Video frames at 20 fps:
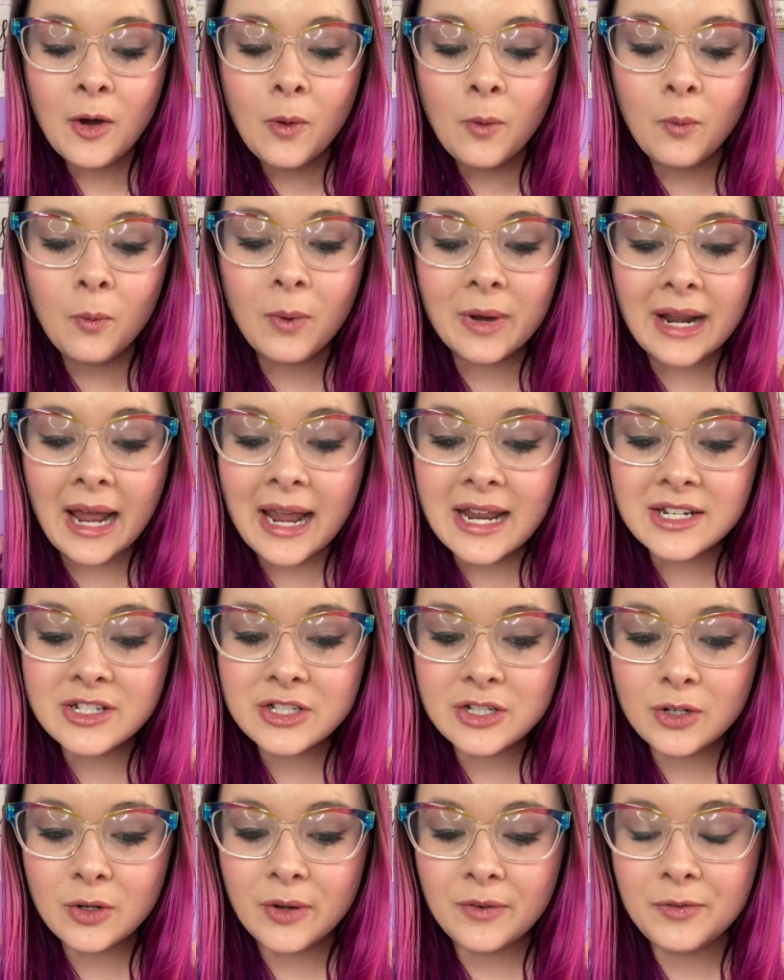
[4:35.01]
what I
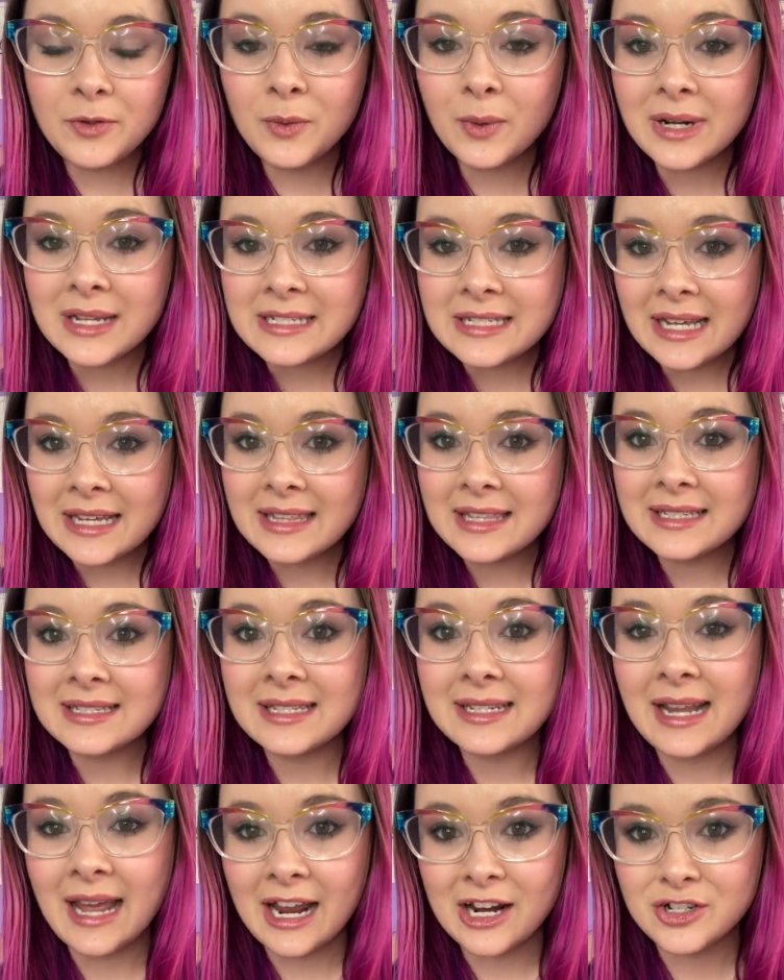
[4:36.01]
do, if you want to take this
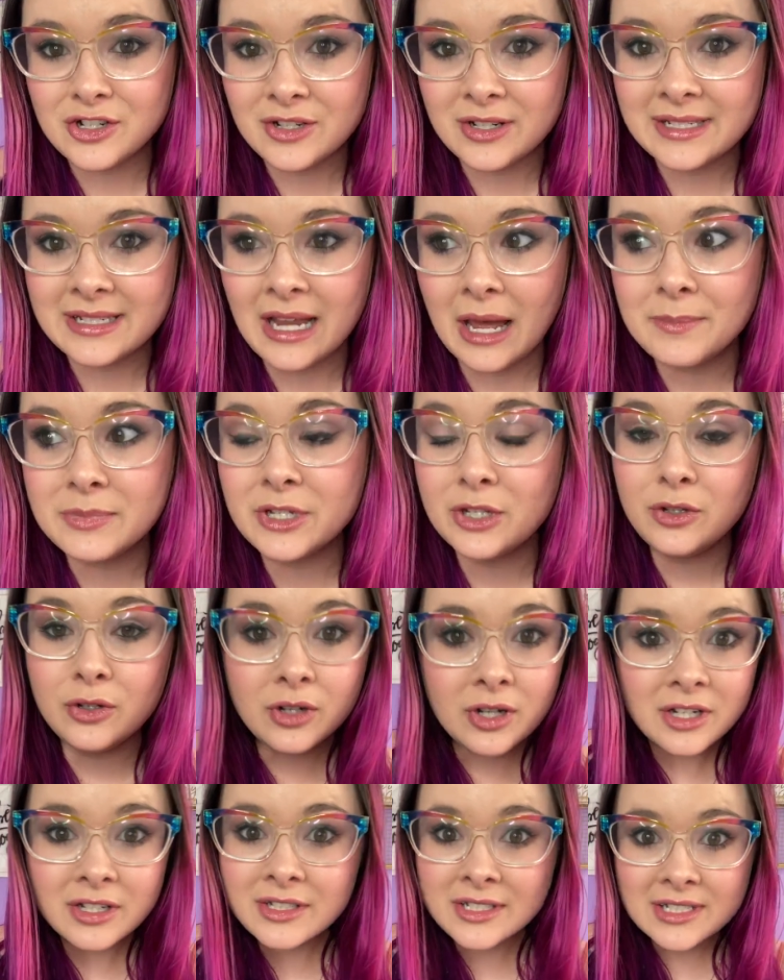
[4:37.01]
an extra step, so you
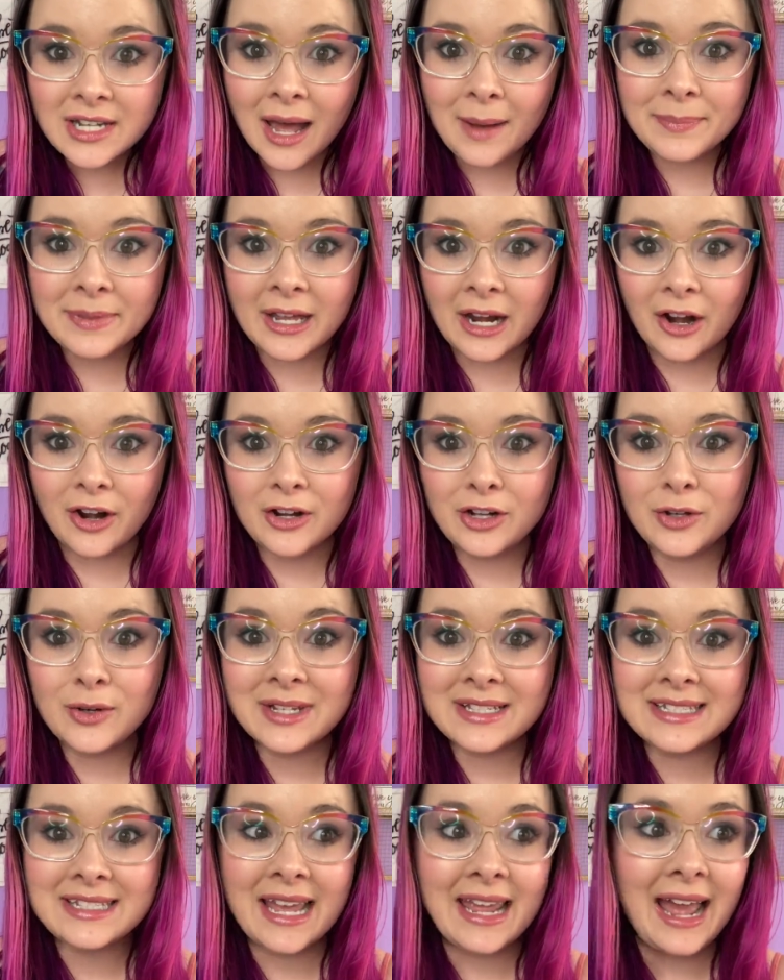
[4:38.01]
could stop there and you
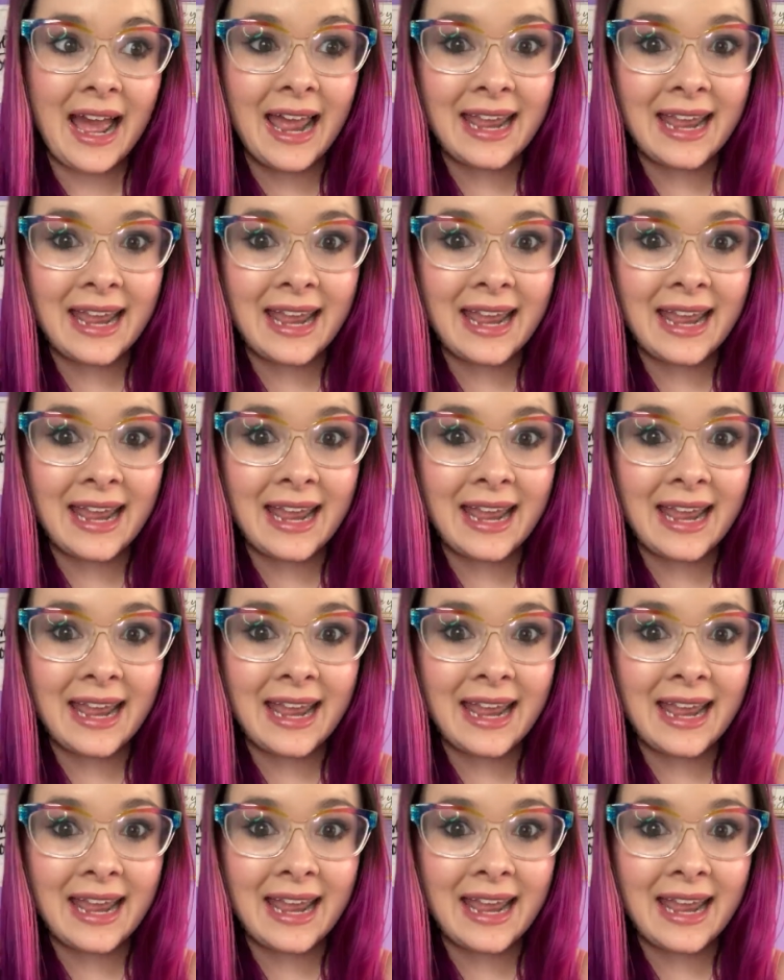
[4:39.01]
could say,